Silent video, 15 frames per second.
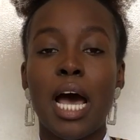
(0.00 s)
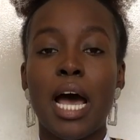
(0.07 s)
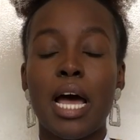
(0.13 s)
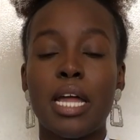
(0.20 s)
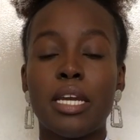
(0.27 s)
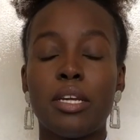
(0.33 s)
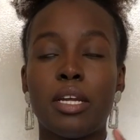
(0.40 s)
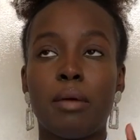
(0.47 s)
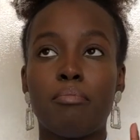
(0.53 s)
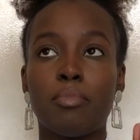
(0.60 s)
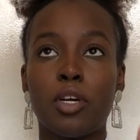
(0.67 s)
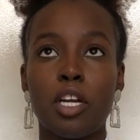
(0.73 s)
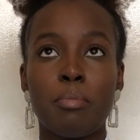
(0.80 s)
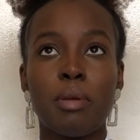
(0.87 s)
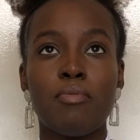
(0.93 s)
And I'm
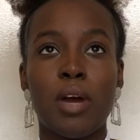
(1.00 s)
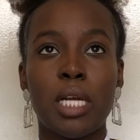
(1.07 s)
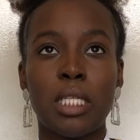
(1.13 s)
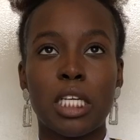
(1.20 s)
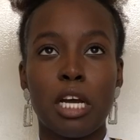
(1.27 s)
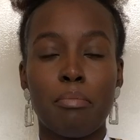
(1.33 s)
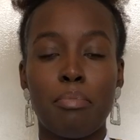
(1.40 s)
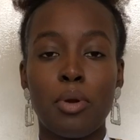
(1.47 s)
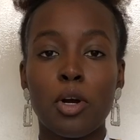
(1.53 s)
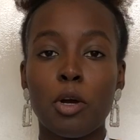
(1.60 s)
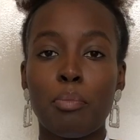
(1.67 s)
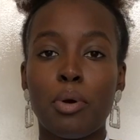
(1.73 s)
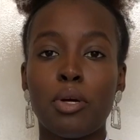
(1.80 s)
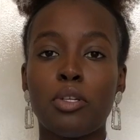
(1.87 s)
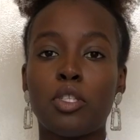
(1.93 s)
going to be writing a blog
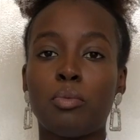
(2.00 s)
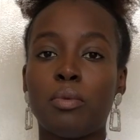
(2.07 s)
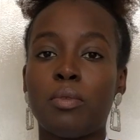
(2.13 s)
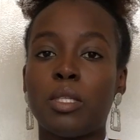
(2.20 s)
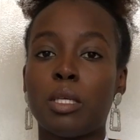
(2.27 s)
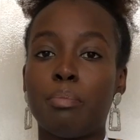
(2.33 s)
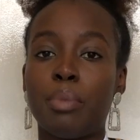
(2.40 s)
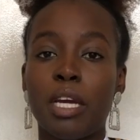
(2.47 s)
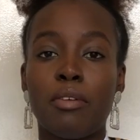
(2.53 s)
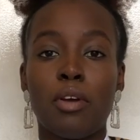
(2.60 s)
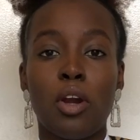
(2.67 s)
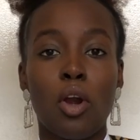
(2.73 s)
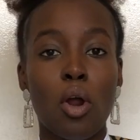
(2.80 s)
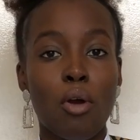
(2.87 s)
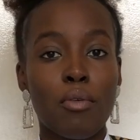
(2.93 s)
post with
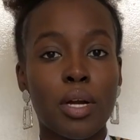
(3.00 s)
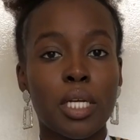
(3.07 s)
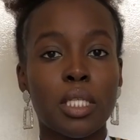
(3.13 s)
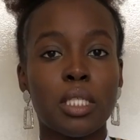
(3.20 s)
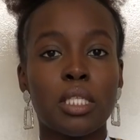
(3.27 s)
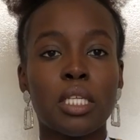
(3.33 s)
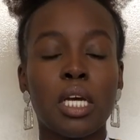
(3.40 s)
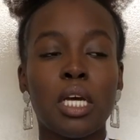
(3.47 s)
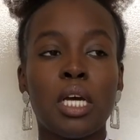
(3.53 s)
Sabira Lawrence,